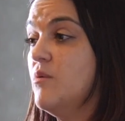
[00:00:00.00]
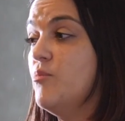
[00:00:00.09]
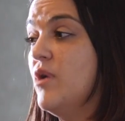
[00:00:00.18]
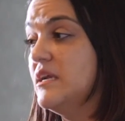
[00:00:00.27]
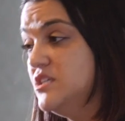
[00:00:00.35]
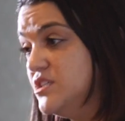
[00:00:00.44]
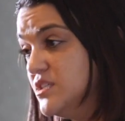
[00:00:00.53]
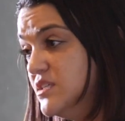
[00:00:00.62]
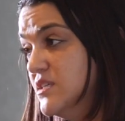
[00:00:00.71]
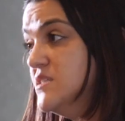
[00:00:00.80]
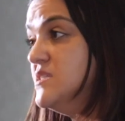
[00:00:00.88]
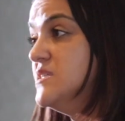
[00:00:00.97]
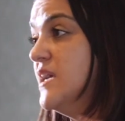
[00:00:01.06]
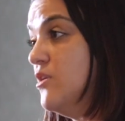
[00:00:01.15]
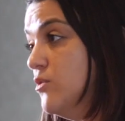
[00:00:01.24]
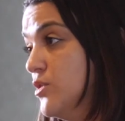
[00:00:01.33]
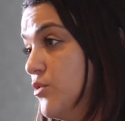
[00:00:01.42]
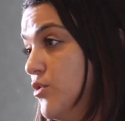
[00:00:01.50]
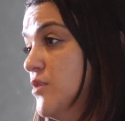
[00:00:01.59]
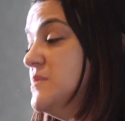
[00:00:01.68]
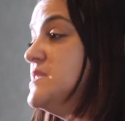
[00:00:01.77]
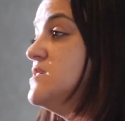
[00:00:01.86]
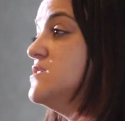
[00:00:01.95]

practitioners, stakeholder groups,